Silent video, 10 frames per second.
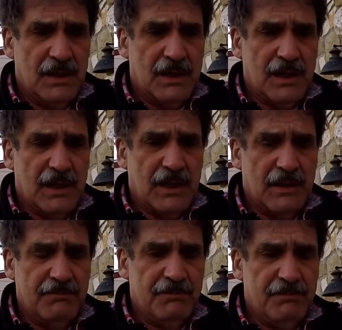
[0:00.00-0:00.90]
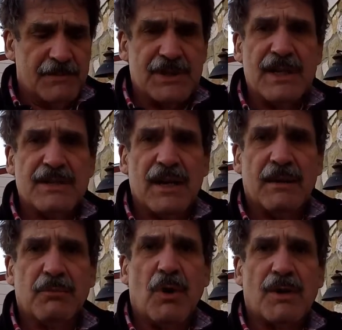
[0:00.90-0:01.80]
the machine
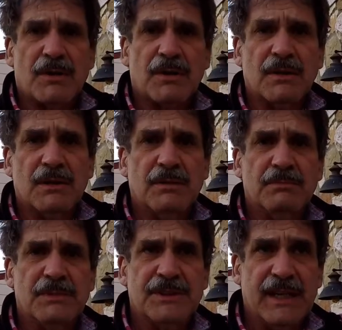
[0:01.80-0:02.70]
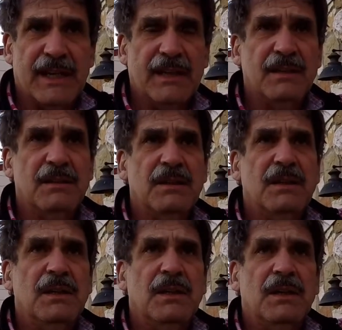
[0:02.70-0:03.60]
shop, Walter Machine.
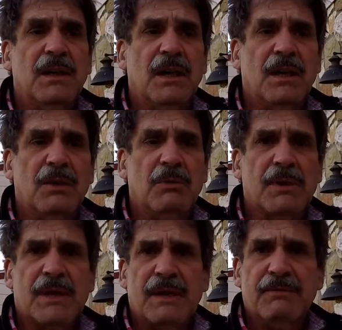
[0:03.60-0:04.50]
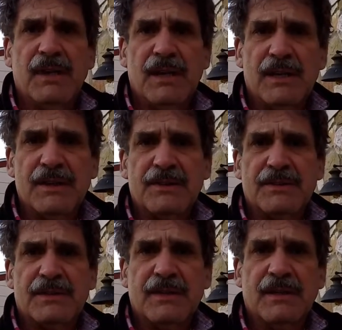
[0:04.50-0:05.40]
What they've done
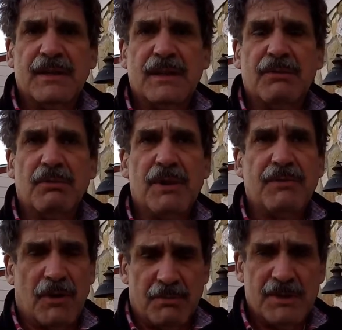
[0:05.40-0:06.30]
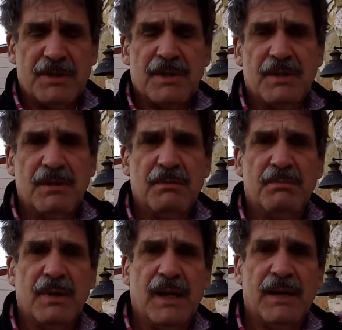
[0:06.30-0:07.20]
is they've refurbished
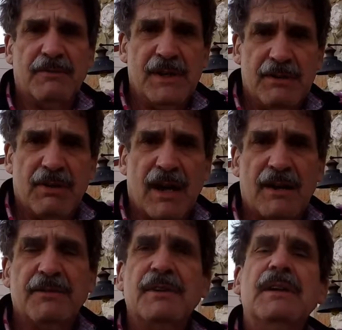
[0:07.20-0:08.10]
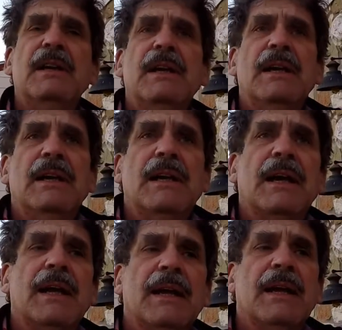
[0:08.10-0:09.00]
my V drive
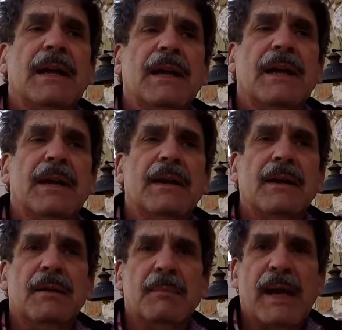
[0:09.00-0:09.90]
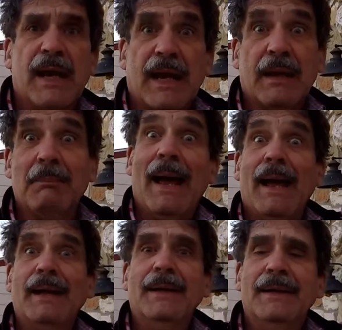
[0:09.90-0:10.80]
and they're mailing it
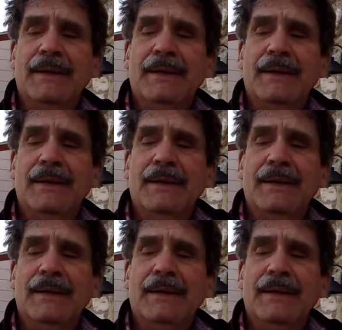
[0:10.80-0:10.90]
back,